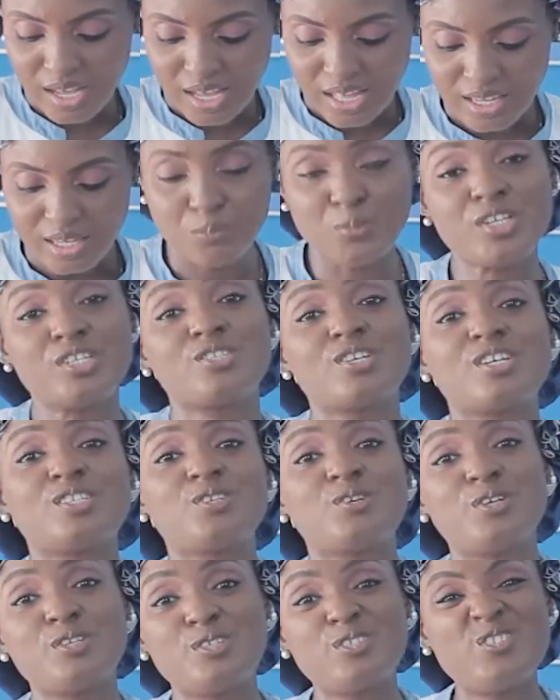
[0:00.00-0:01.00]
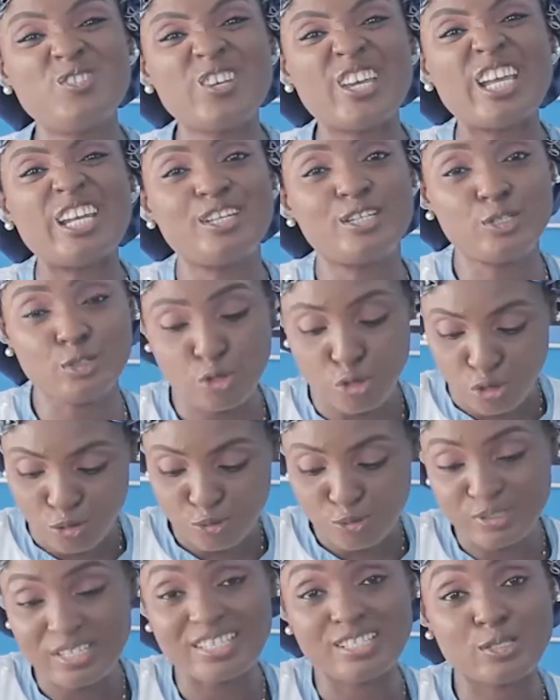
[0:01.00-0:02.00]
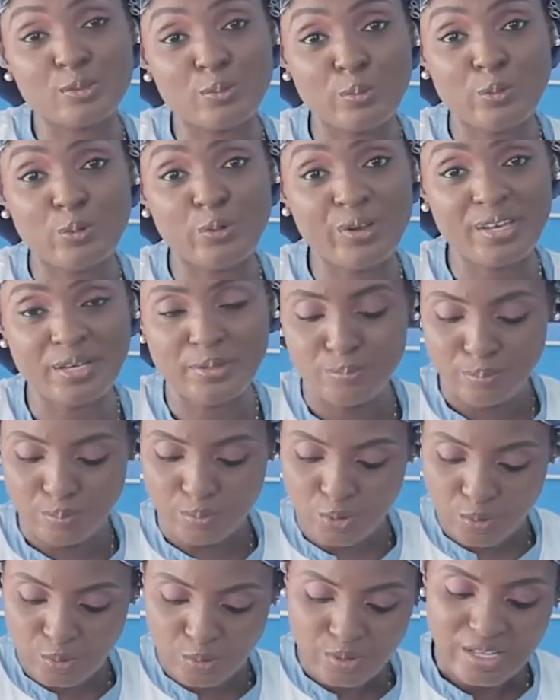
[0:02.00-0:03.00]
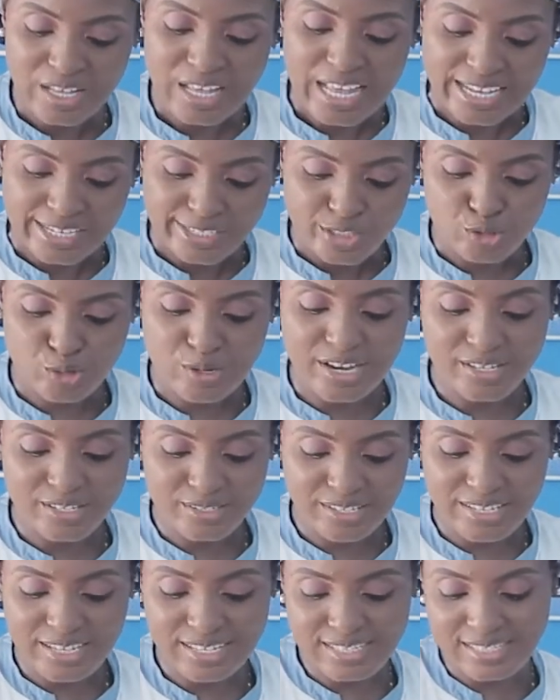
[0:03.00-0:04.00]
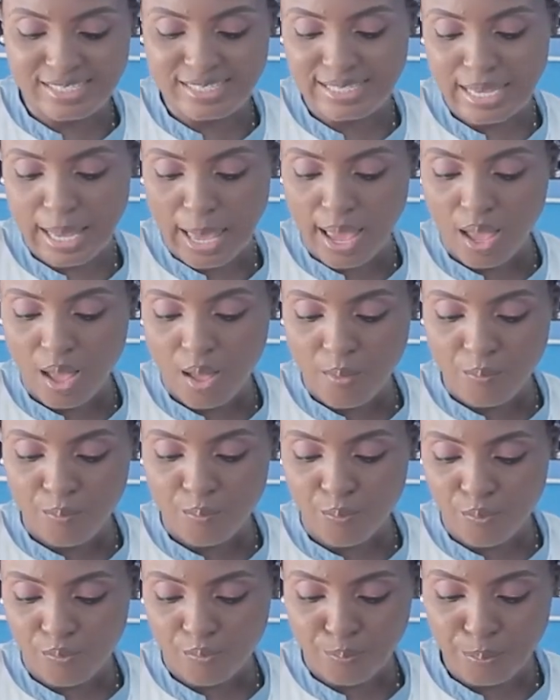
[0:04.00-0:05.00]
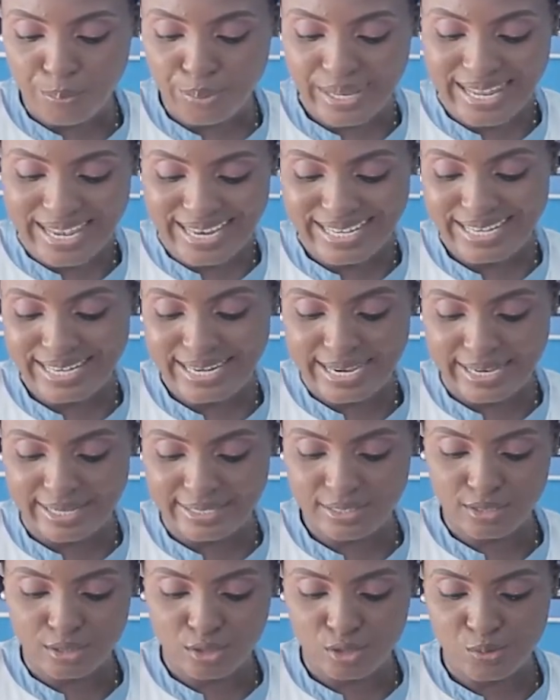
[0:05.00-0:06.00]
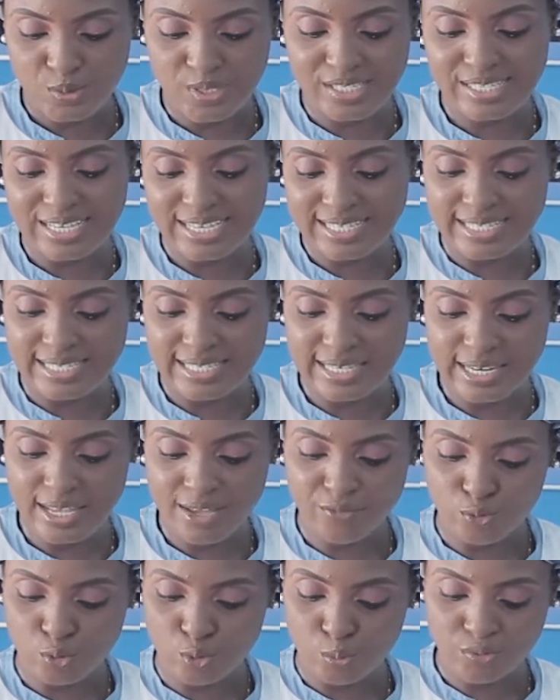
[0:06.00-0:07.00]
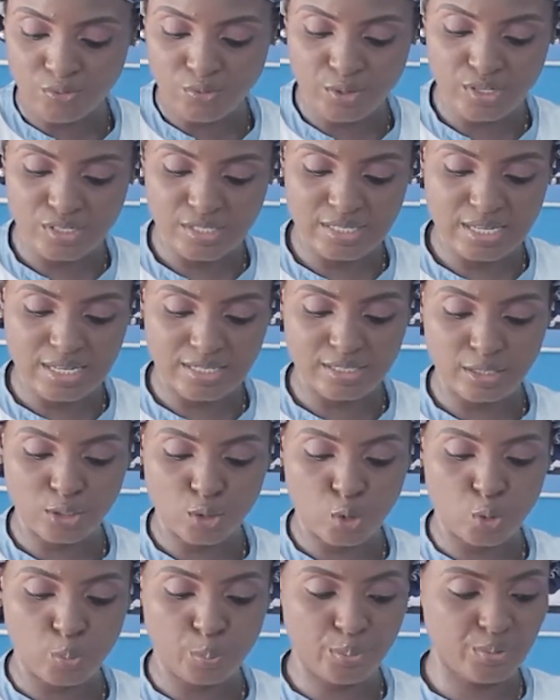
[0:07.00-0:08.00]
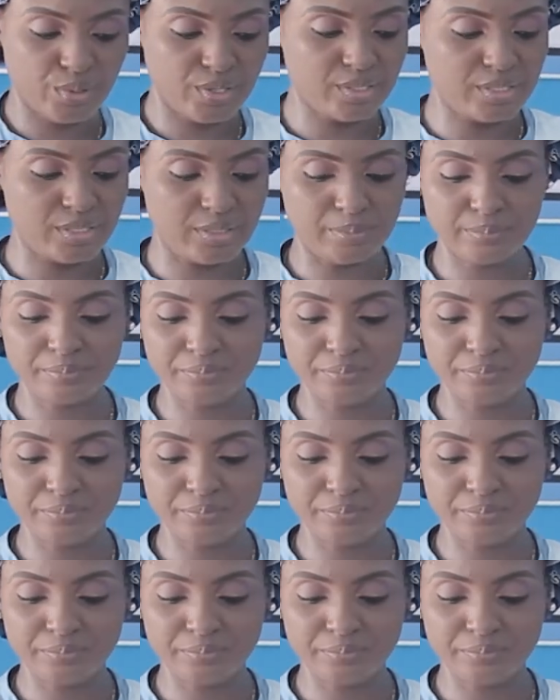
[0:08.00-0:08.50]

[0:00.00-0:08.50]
The mixture is going to look a little cold at some point, but try to get it blended to a certain level before you start incorporating.